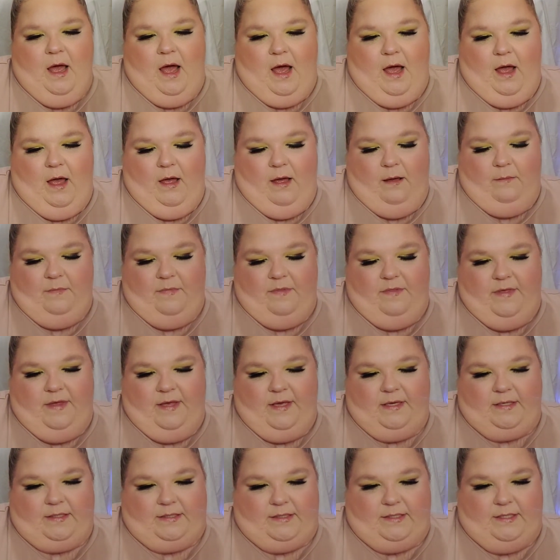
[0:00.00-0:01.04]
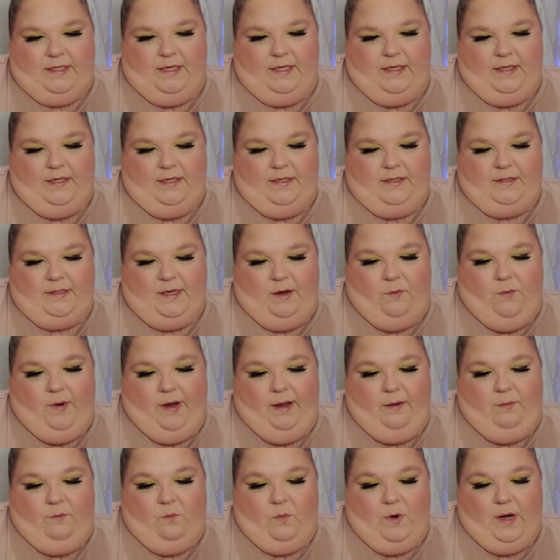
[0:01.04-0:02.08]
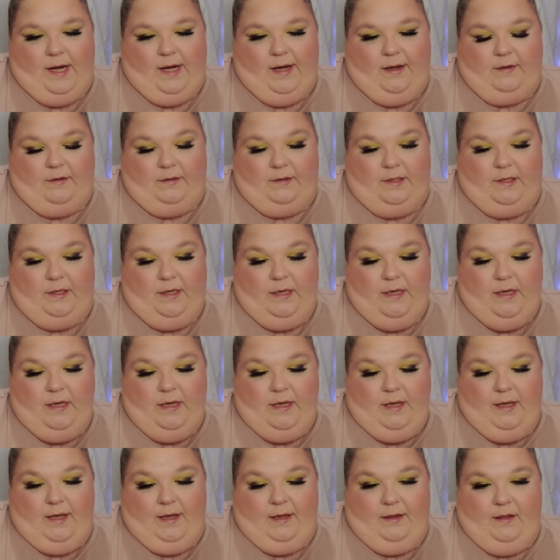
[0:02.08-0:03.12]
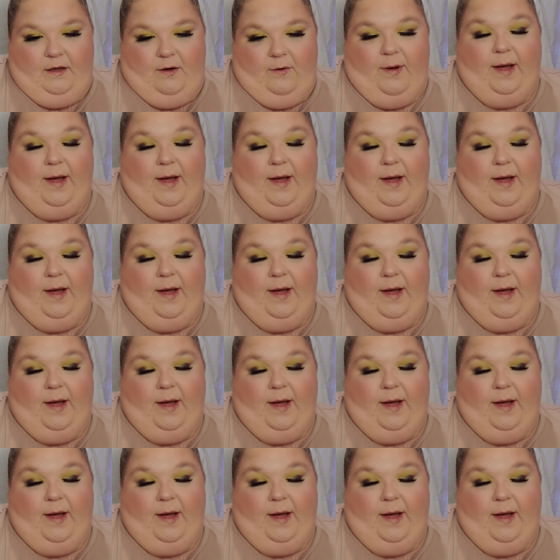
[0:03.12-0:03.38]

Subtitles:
This is a Wet n Wild Hello